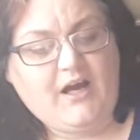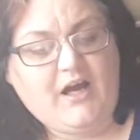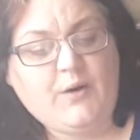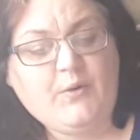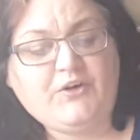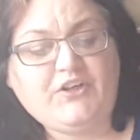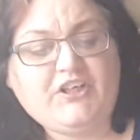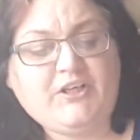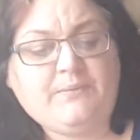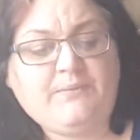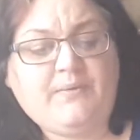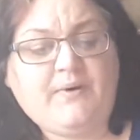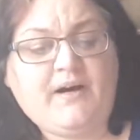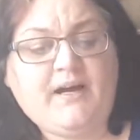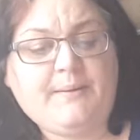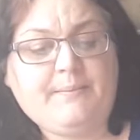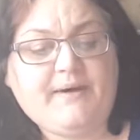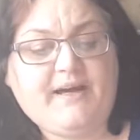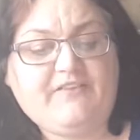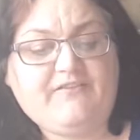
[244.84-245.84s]
I wish you could
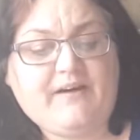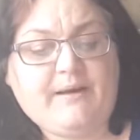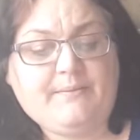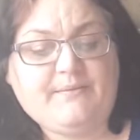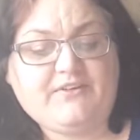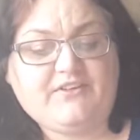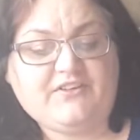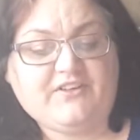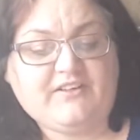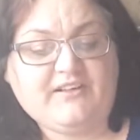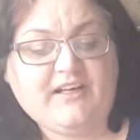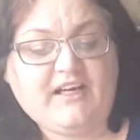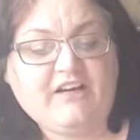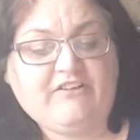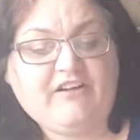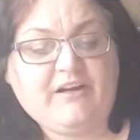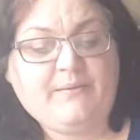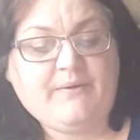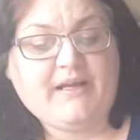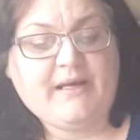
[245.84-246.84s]
buy a man of Amazon.
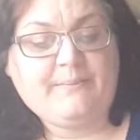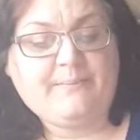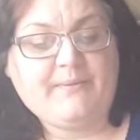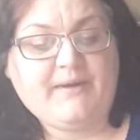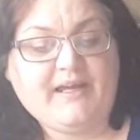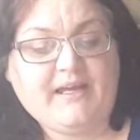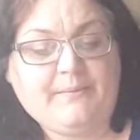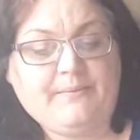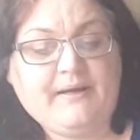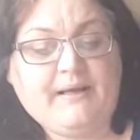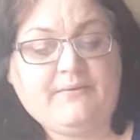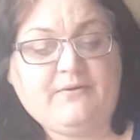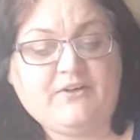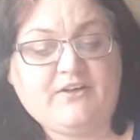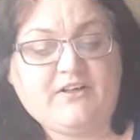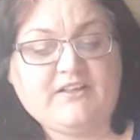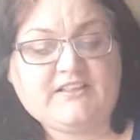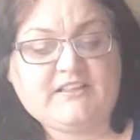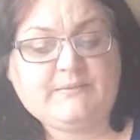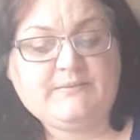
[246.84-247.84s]
How great would that be? Be able
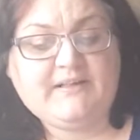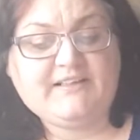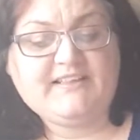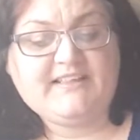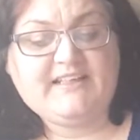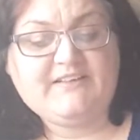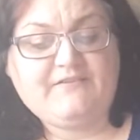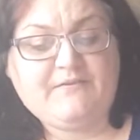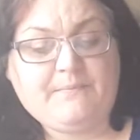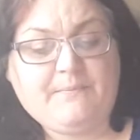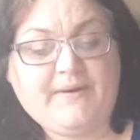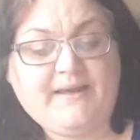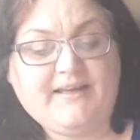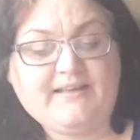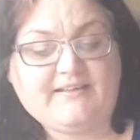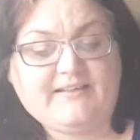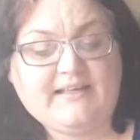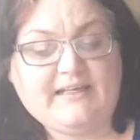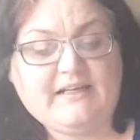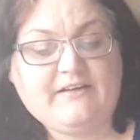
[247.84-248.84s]
to customise the different
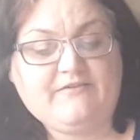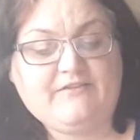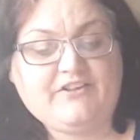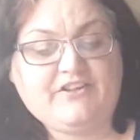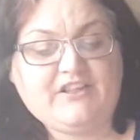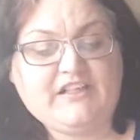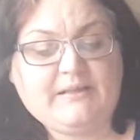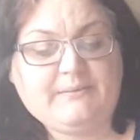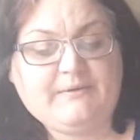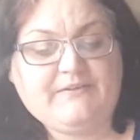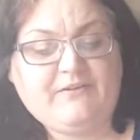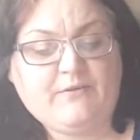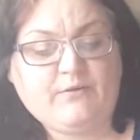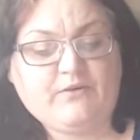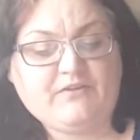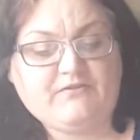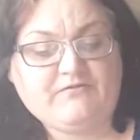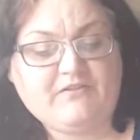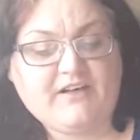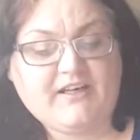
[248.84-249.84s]
bits and then return them if it
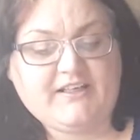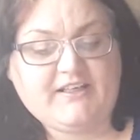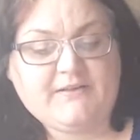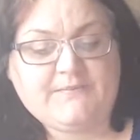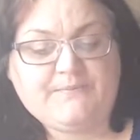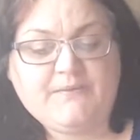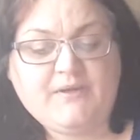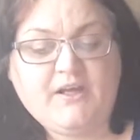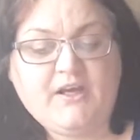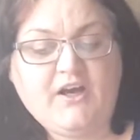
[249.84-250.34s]
wasn't right.